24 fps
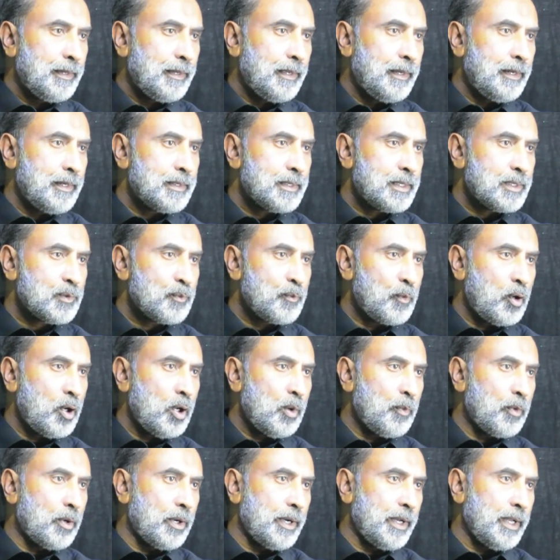It's a
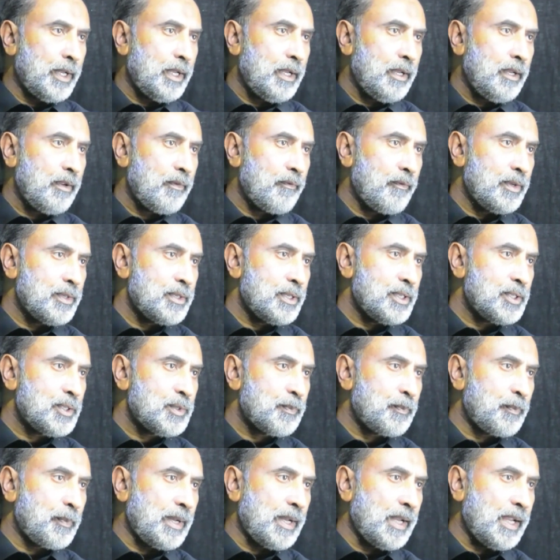small body which is
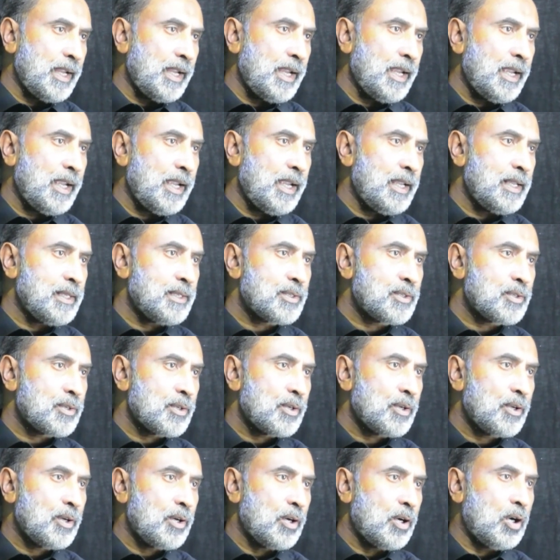
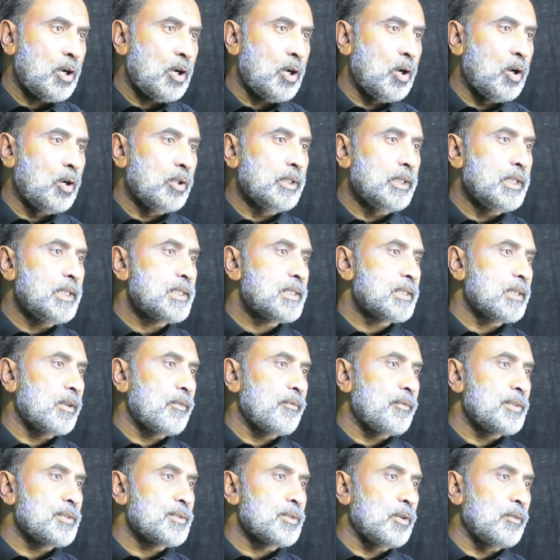placed on the
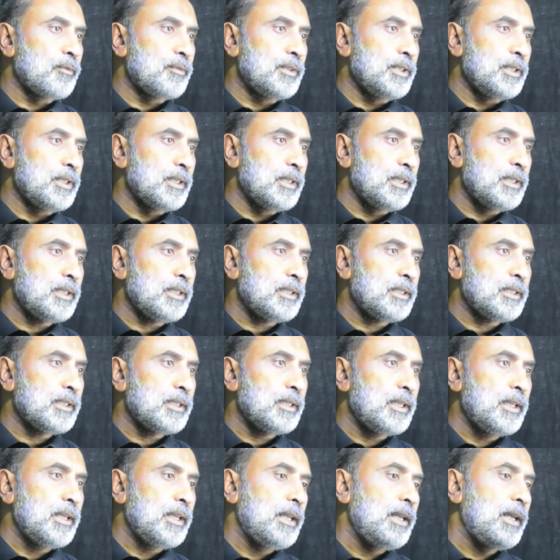surface of the Earth,
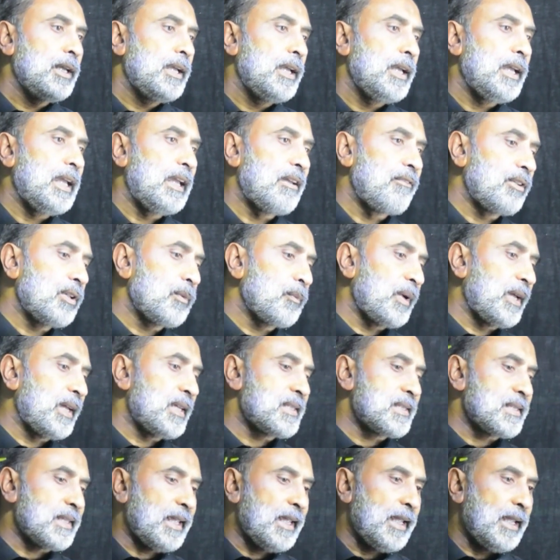having
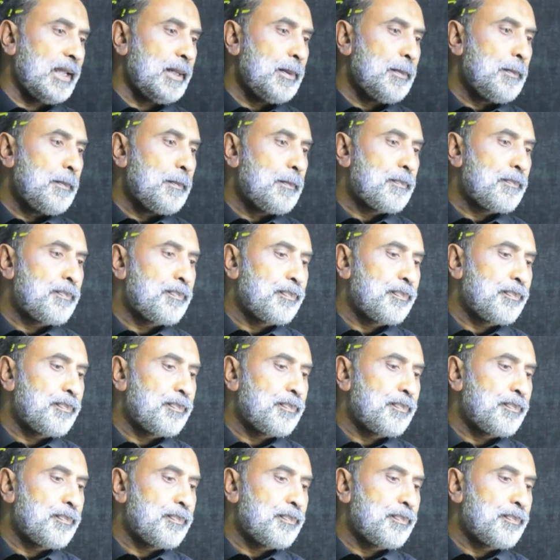mass m.